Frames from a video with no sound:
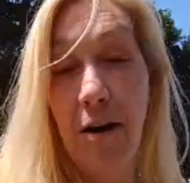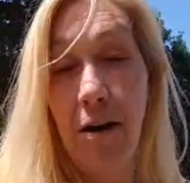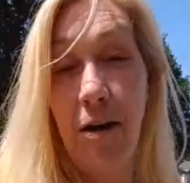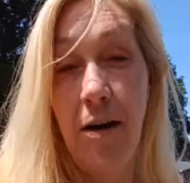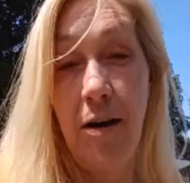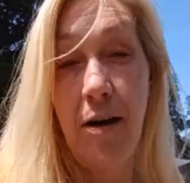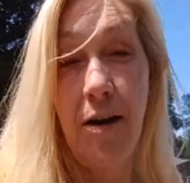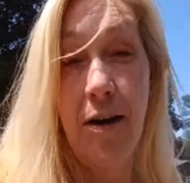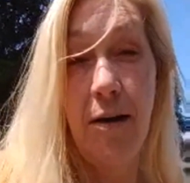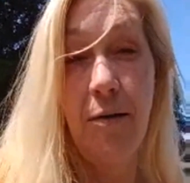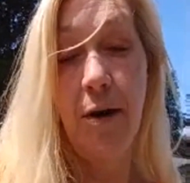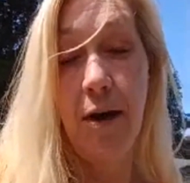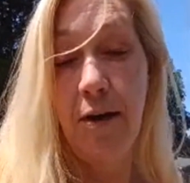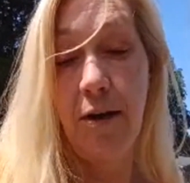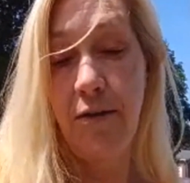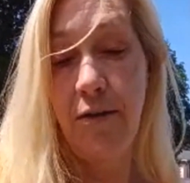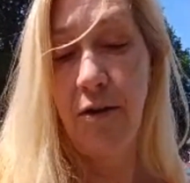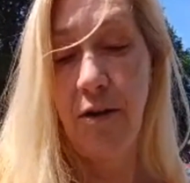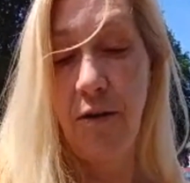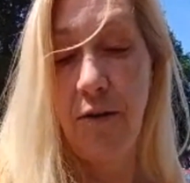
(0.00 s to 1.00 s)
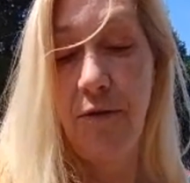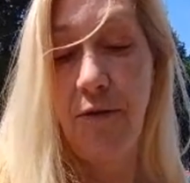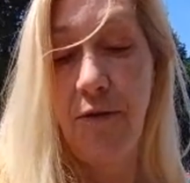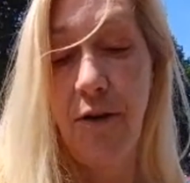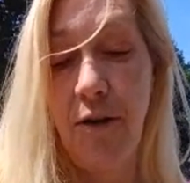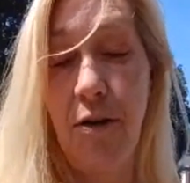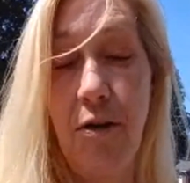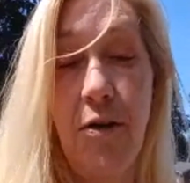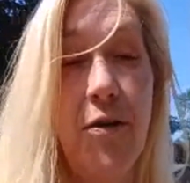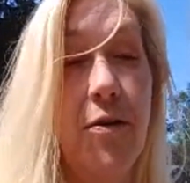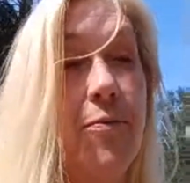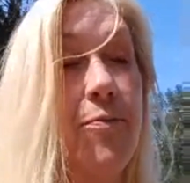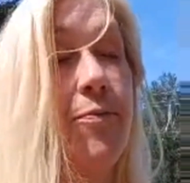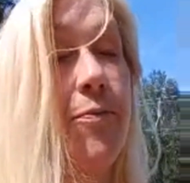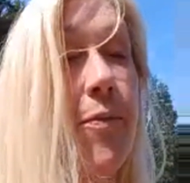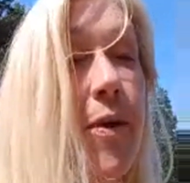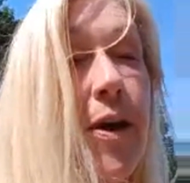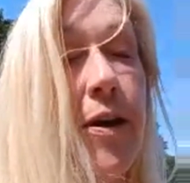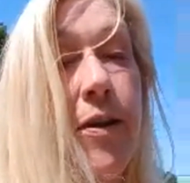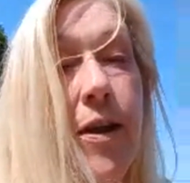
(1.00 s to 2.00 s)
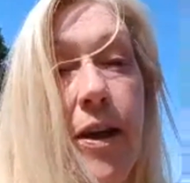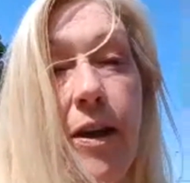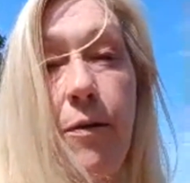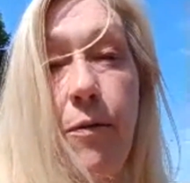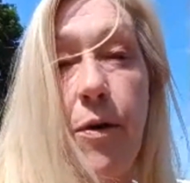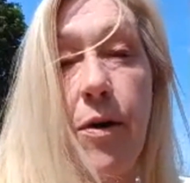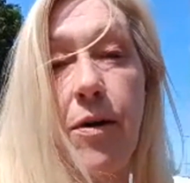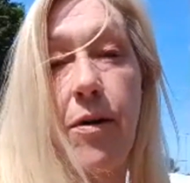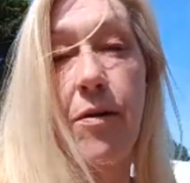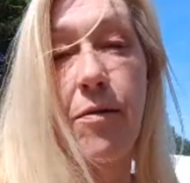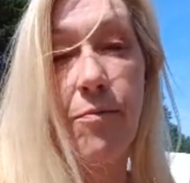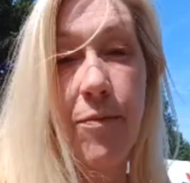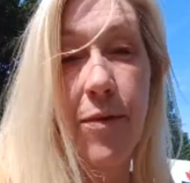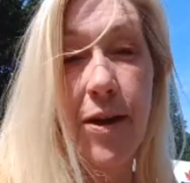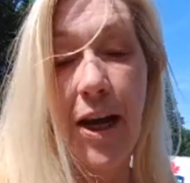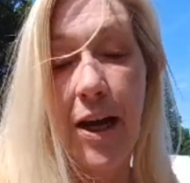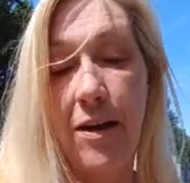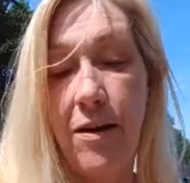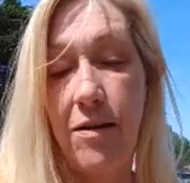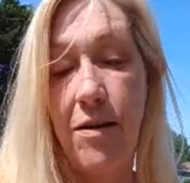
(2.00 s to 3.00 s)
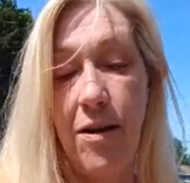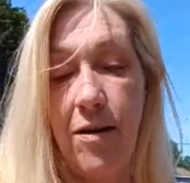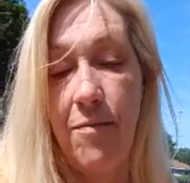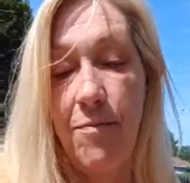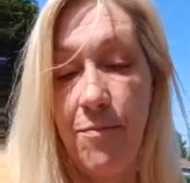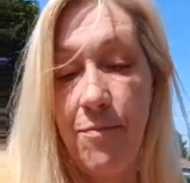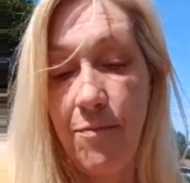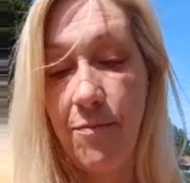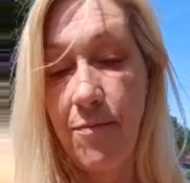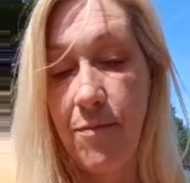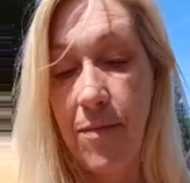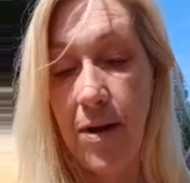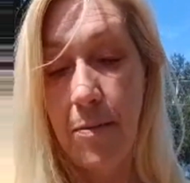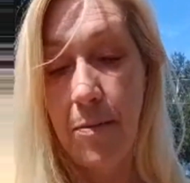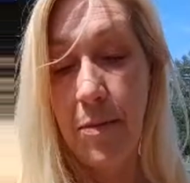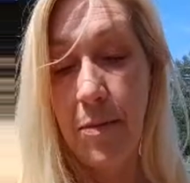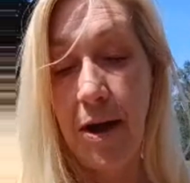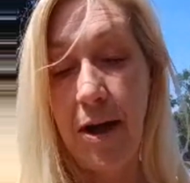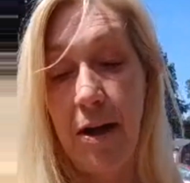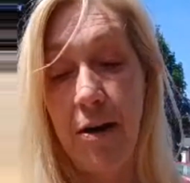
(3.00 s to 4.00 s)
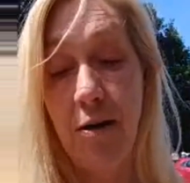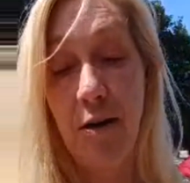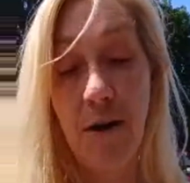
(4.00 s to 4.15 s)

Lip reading: anyway. So if you're anywhere in Canada, in my area,